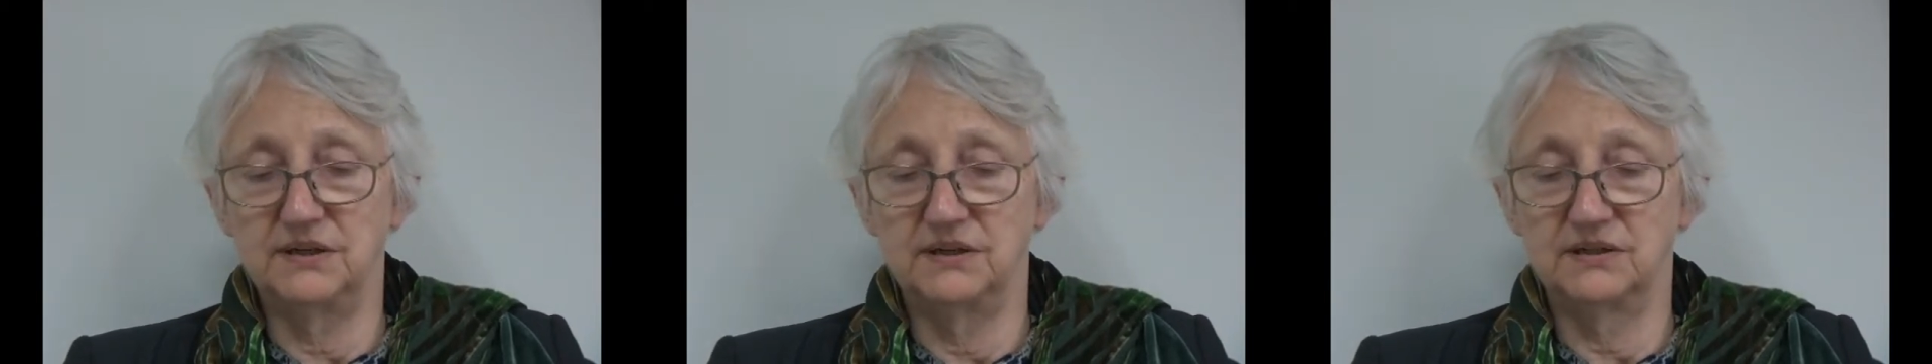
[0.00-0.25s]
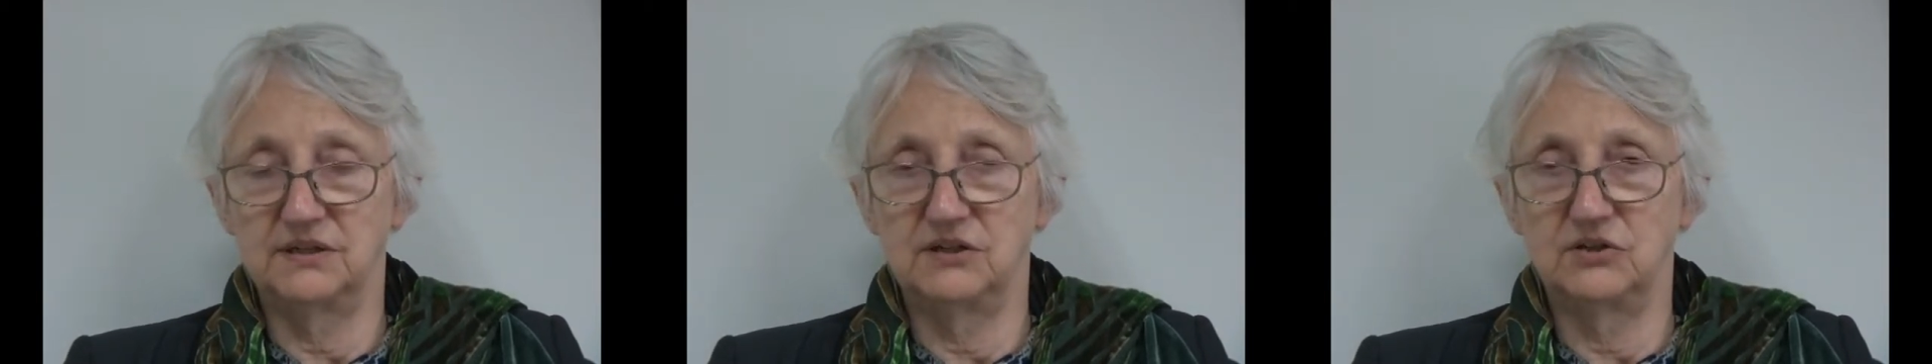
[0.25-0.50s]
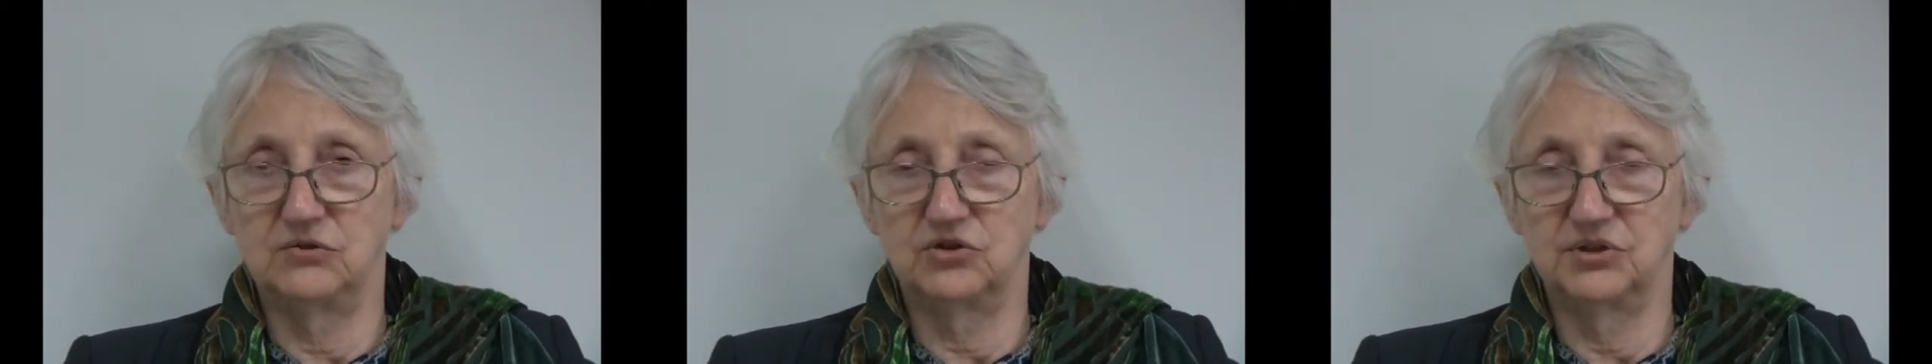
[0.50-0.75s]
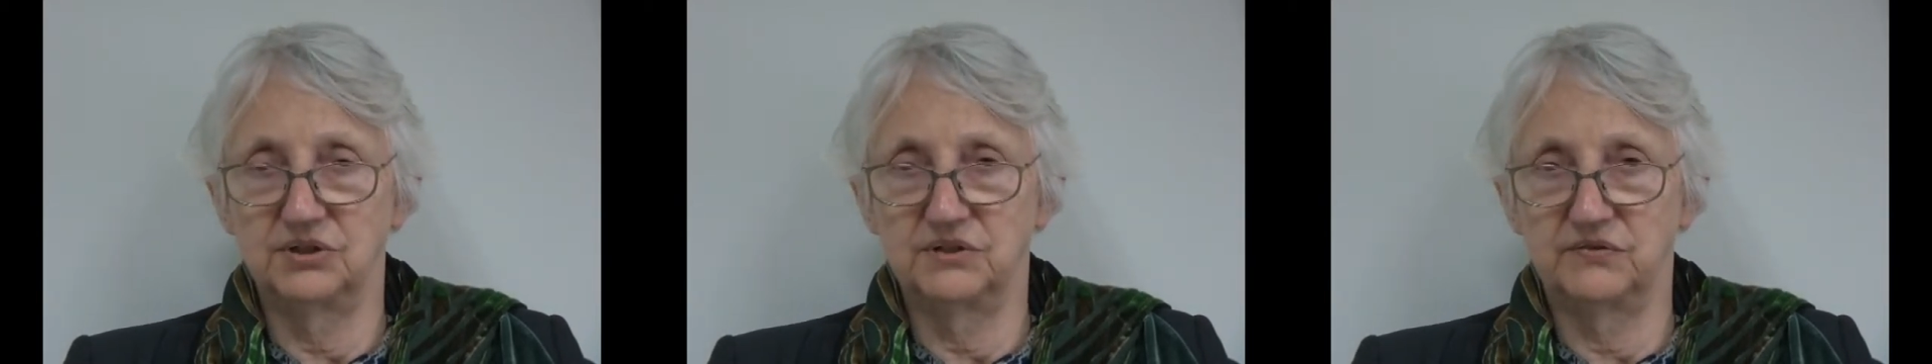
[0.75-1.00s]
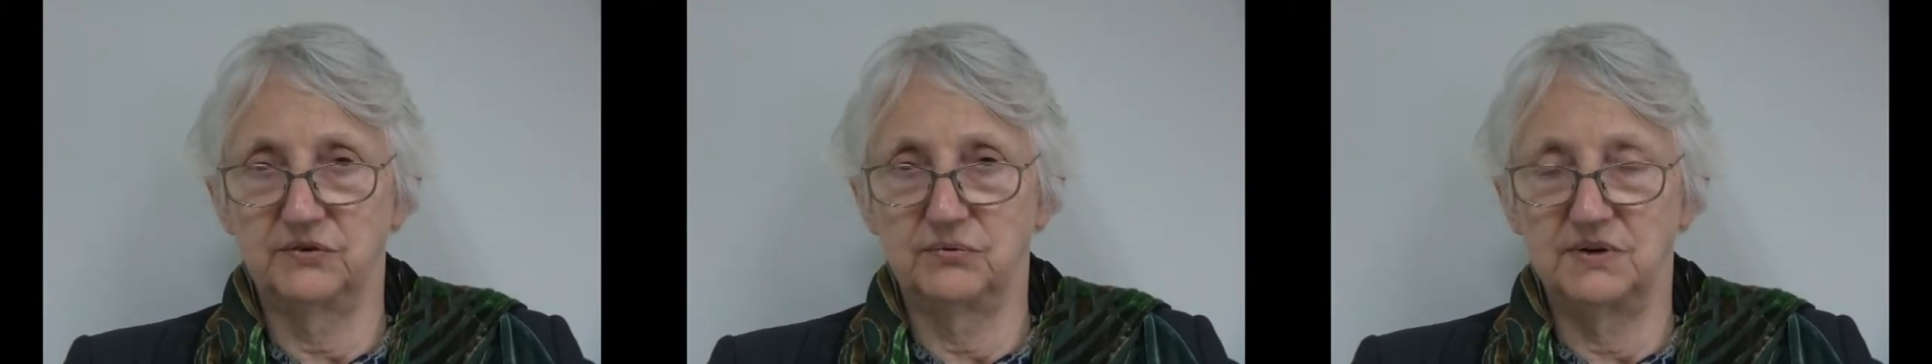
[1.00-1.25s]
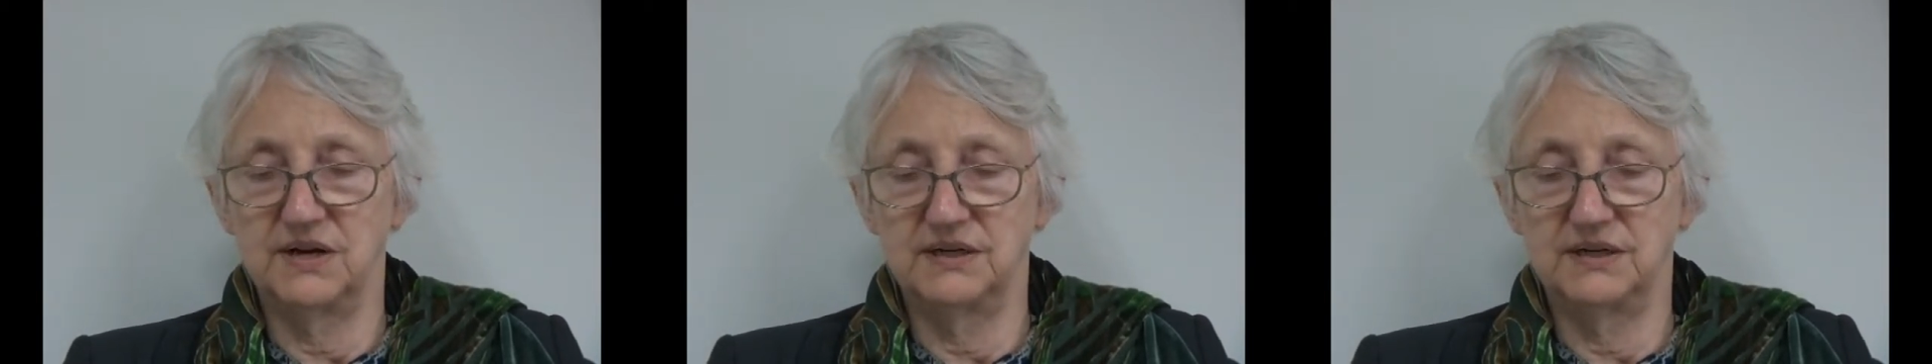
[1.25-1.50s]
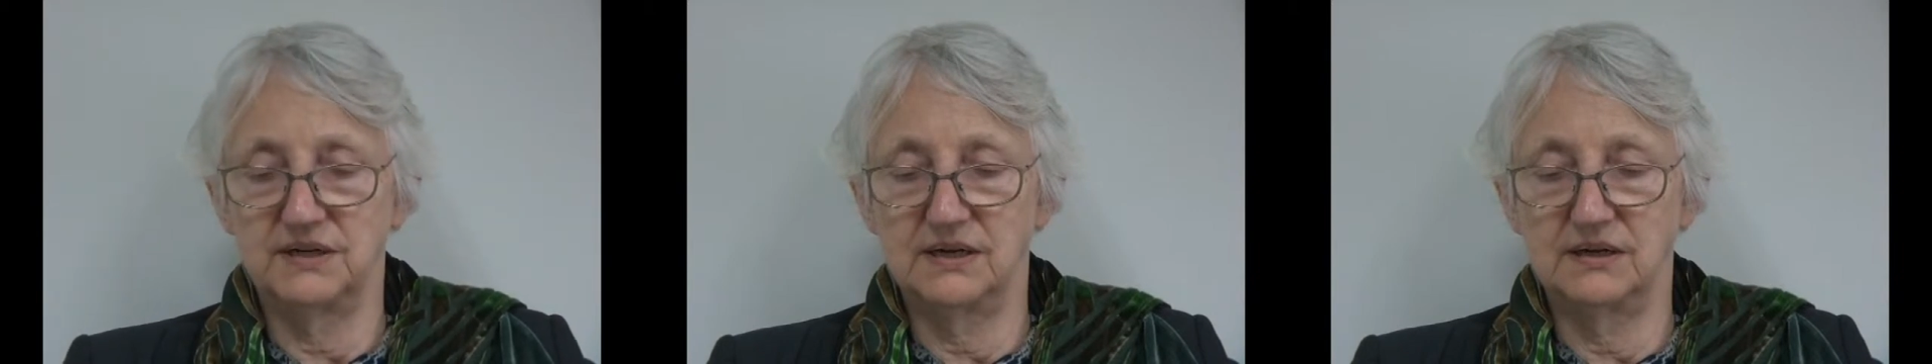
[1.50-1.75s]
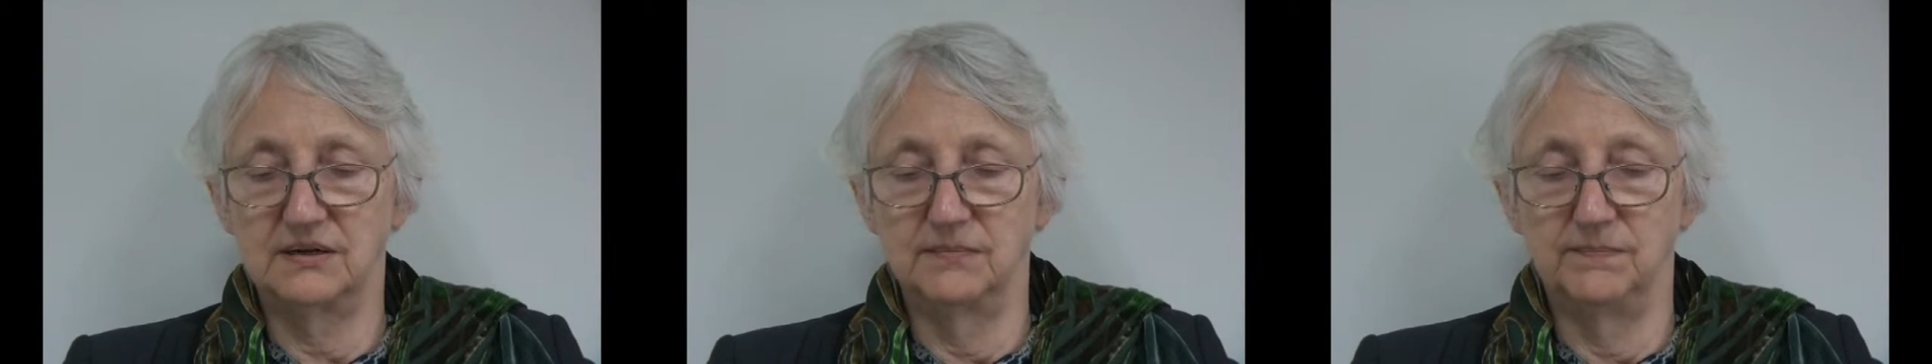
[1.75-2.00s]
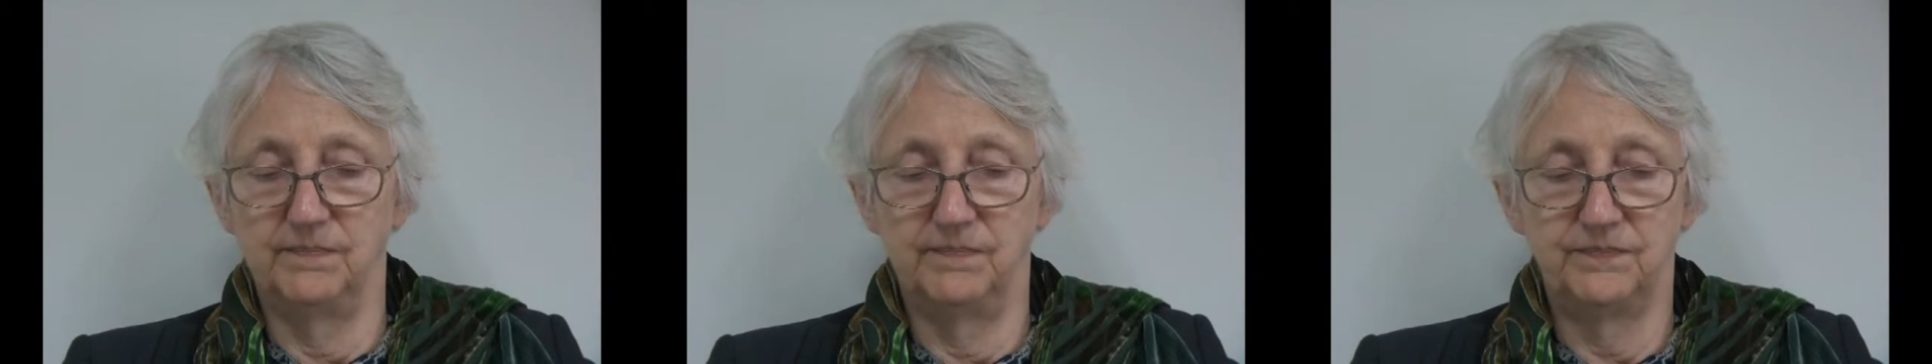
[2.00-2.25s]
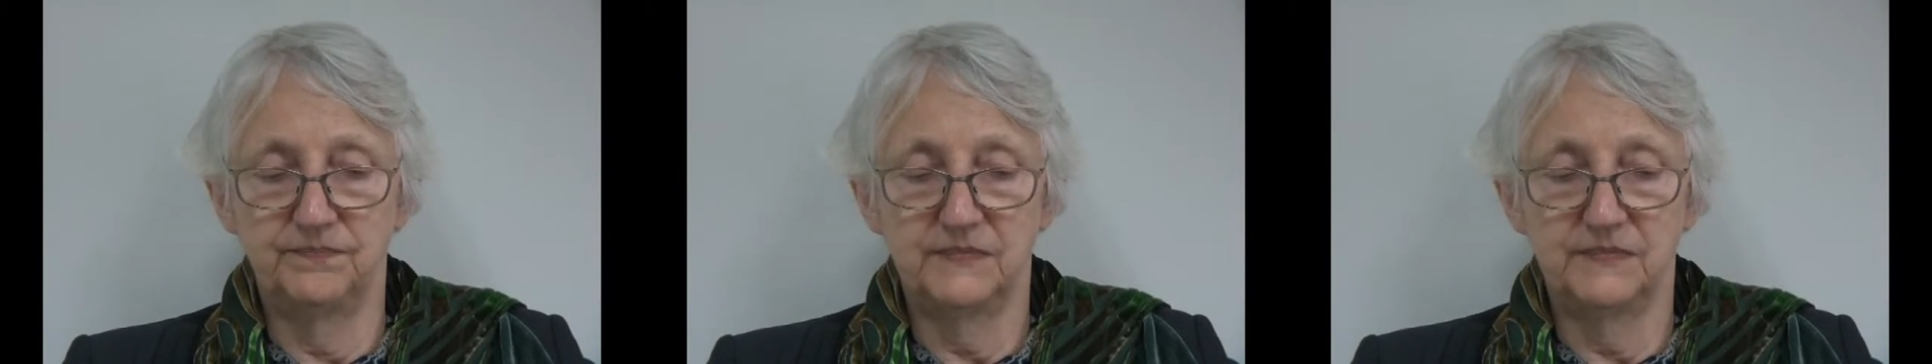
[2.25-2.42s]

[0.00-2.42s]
institutions of the United Kingdom.